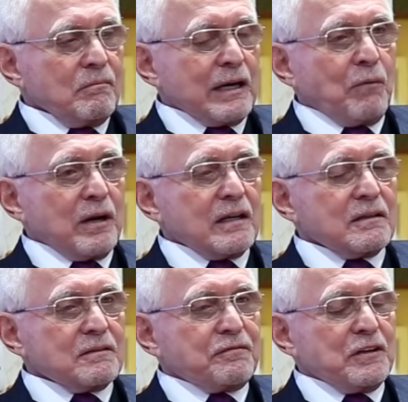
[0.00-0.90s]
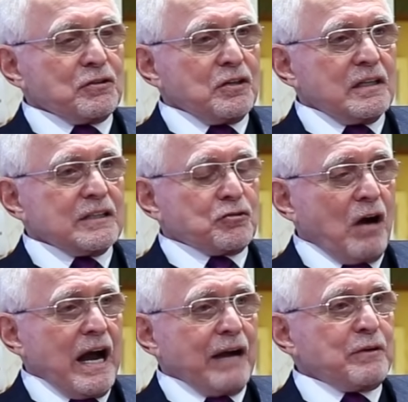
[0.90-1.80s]
When I want to feel good and
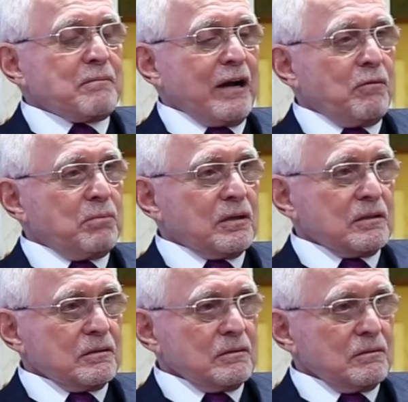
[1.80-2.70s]
cry, I read my own book.